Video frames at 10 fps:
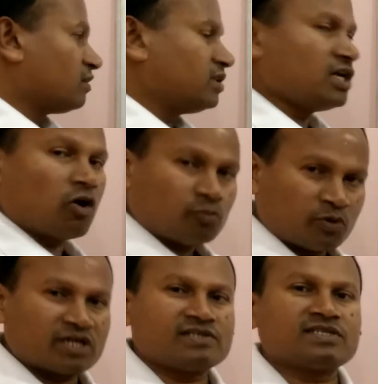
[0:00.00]
the
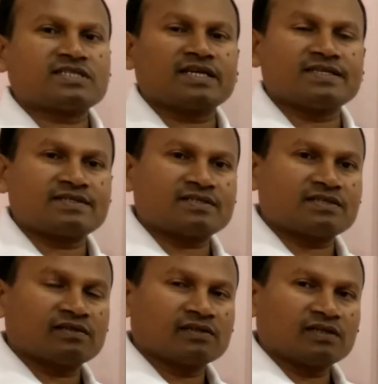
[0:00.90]
output
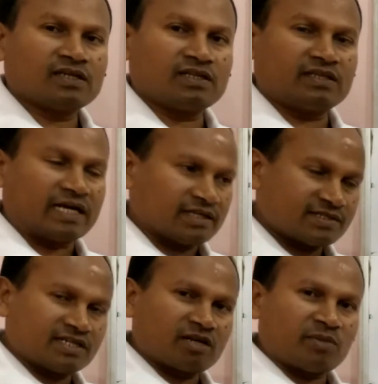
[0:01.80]
resistance, that is
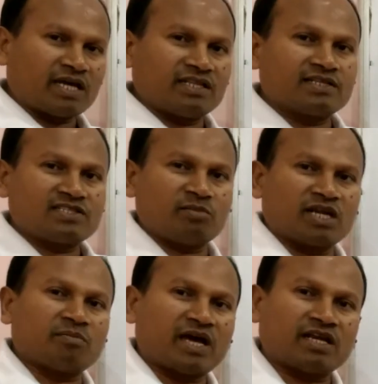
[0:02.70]
determined in the
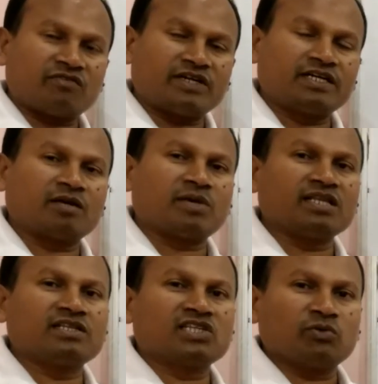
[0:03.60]
similar manner we
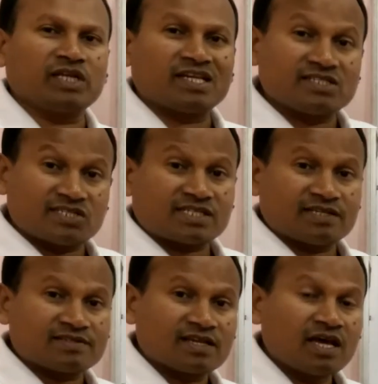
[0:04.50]
determine the Thevenin
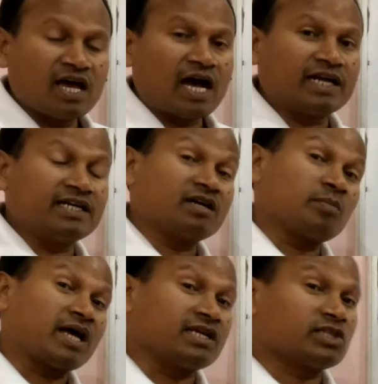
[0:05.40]
resistance. And in
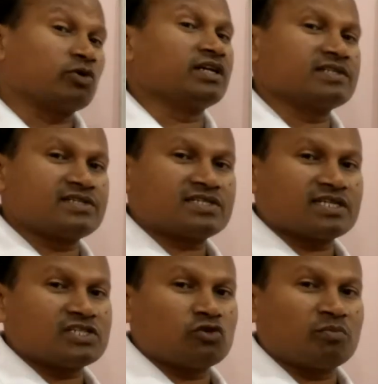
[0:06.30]
determining Thevenin
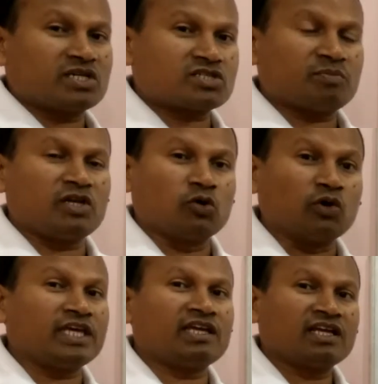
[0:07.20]
resistance, you must be
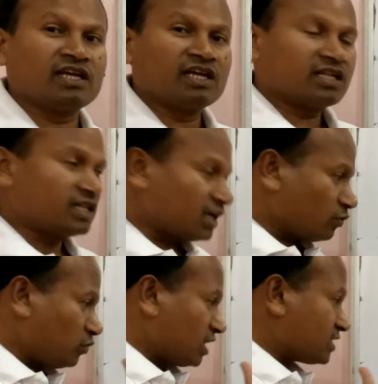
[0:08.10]
knowing
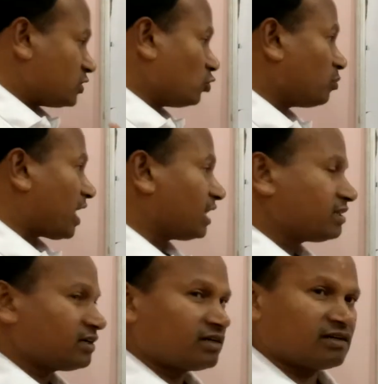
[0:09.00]
that we assume all
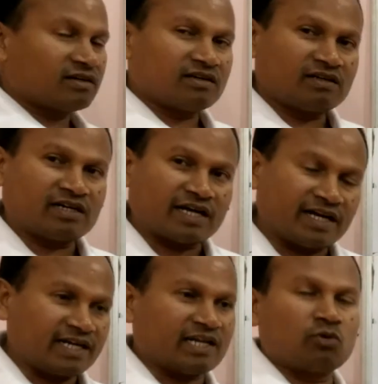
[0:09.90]
the
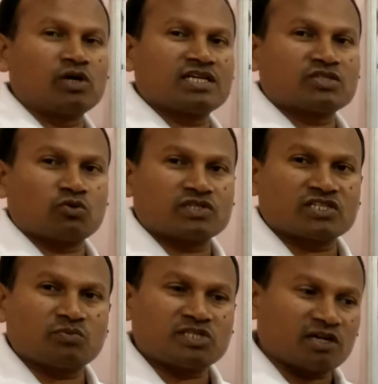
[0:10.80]
current and voltage
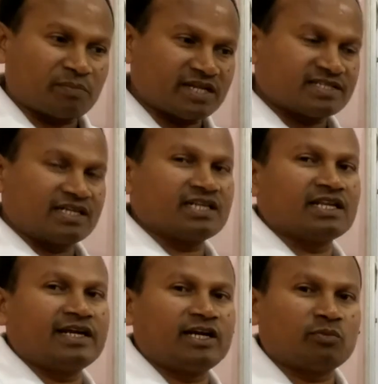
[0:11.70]
sources which are present in the
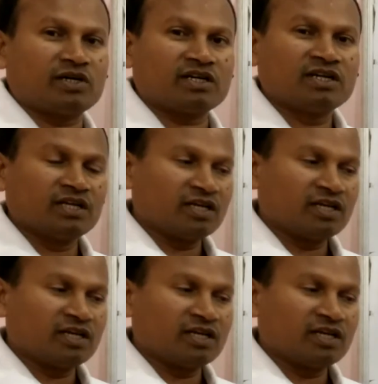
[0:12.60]
network,